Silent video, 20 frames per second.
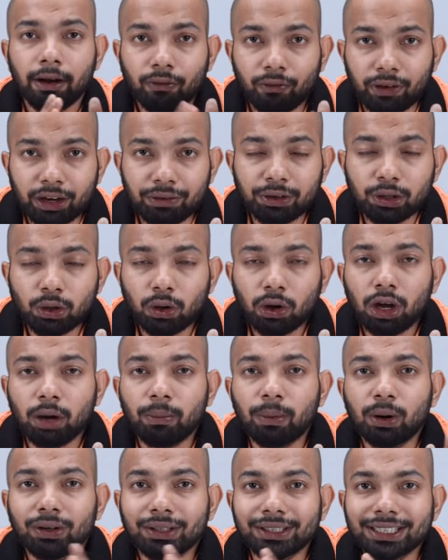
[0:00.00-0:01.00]
when we talk
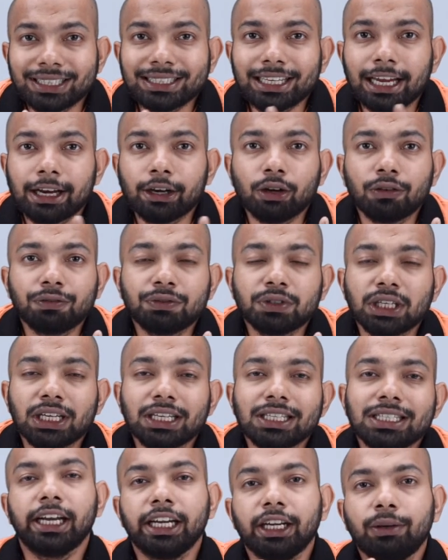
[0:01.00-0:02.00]
about this kind of
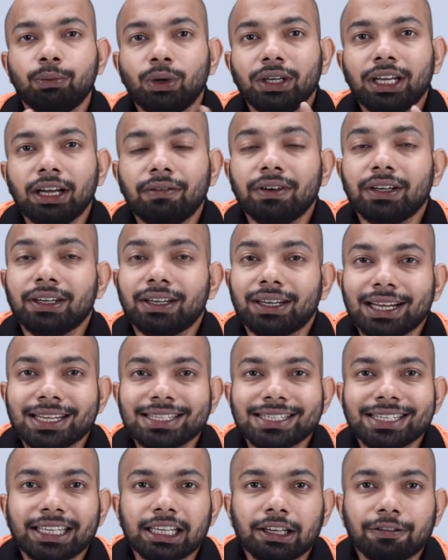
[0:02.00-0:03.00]
change, it won't have a
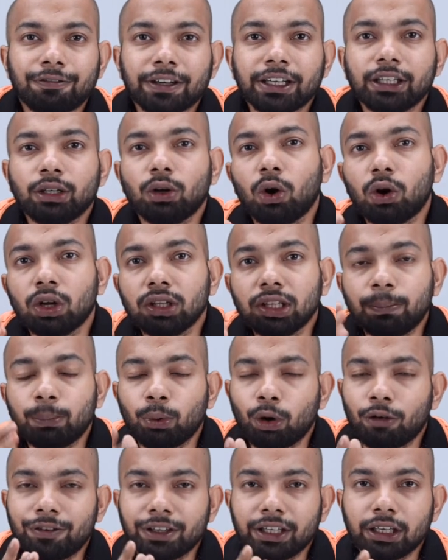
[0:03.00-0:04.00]
drastic effect on the
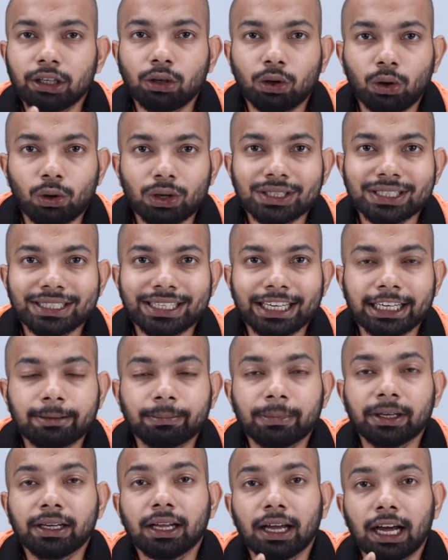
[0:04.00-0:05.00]
profit and loss
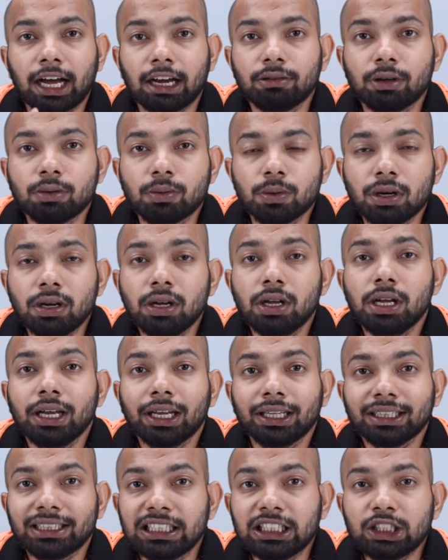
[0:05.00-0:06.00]
statement. However,
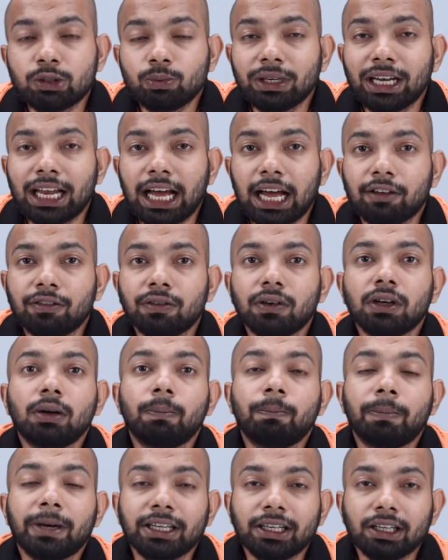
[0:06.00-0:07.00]
this will have a
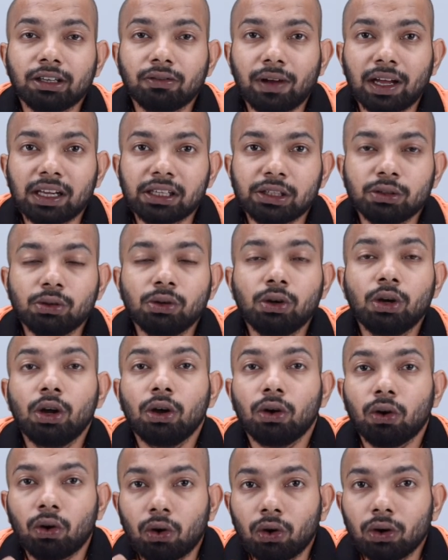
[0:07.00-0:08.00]
better value
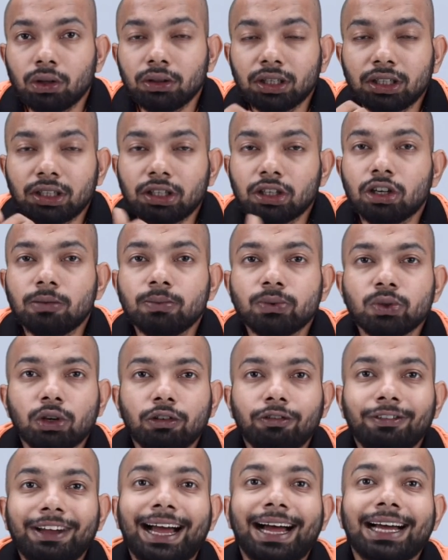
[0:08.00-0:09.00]
on the terms
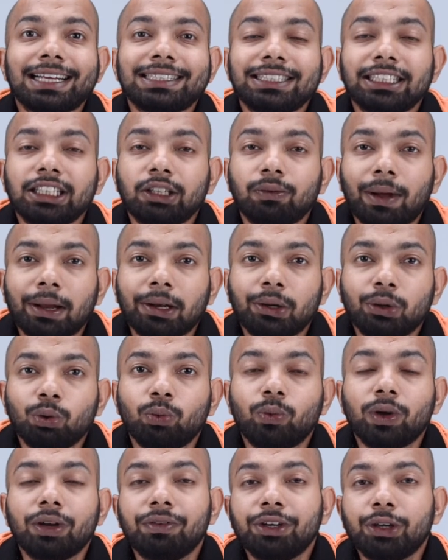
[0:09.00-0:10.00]
of asset value
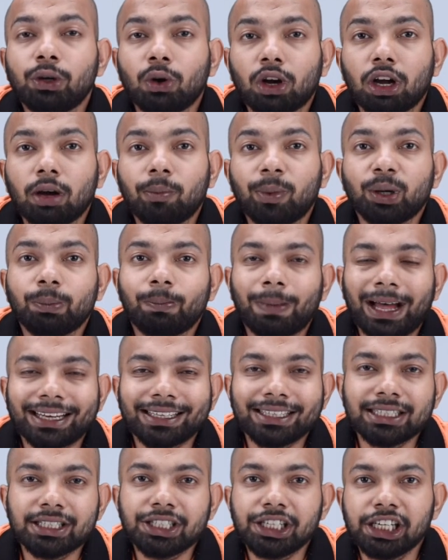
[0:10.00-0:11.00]
when we talk about
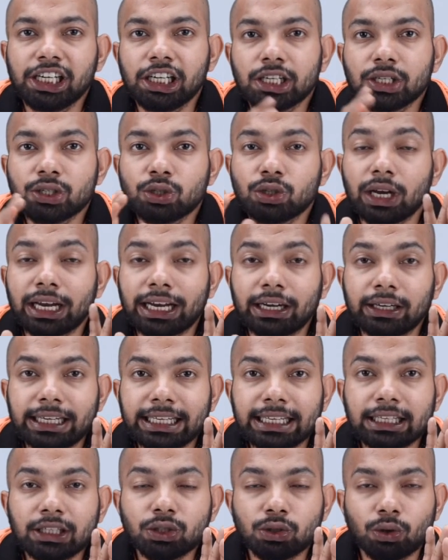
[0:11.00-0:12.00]
balance sheet
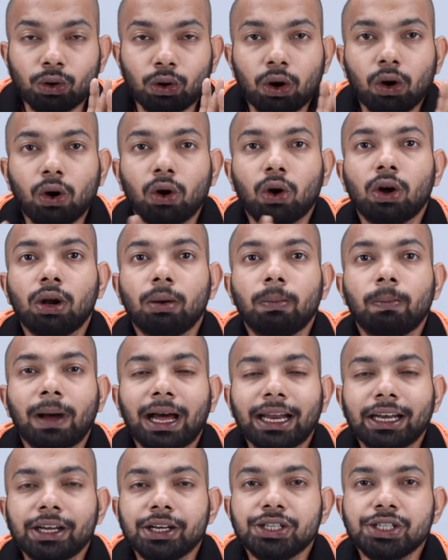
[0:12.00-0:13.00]
holding strong, or
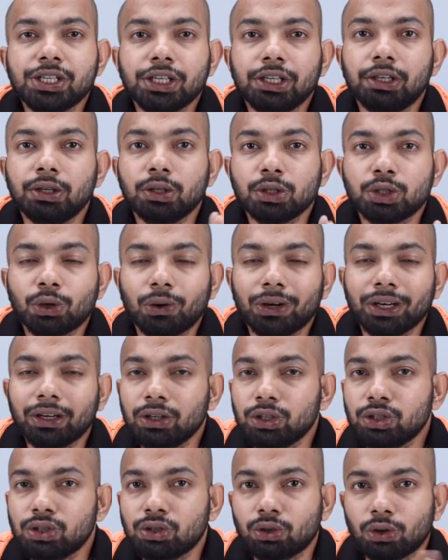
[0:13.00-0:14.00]
balance sheet showing
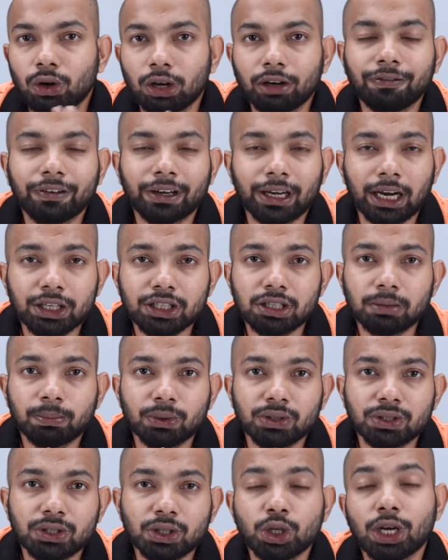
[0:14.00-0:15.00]
a strong financial
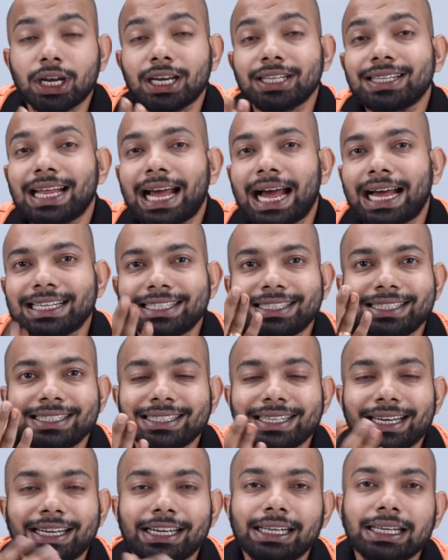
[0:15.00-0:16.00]
position, as the asset
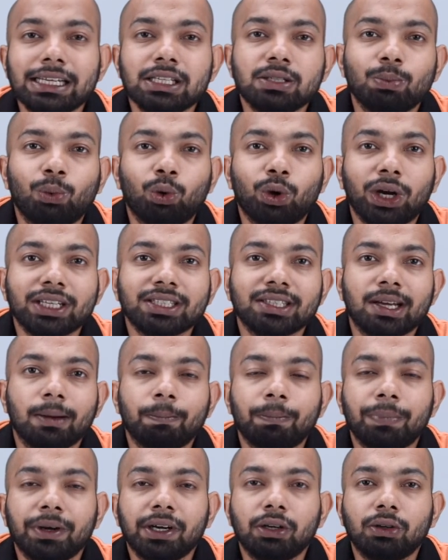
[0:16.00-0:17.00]
side is more as
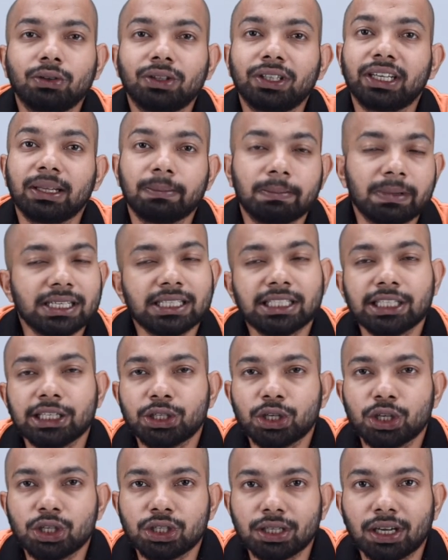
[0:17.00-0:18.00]
compared to the
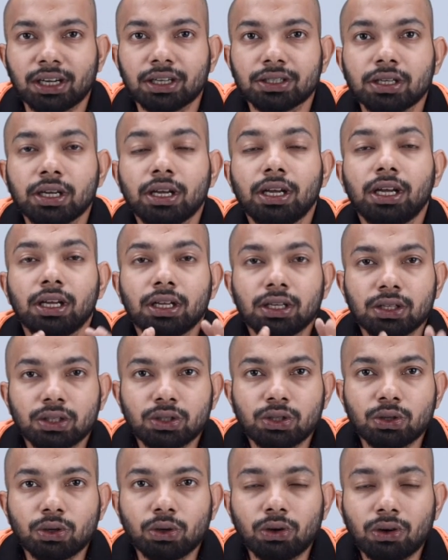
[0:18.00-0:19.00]
depreciation charge.
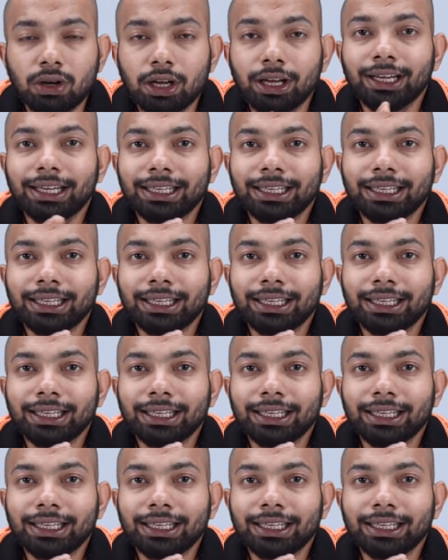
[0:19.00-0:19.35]
So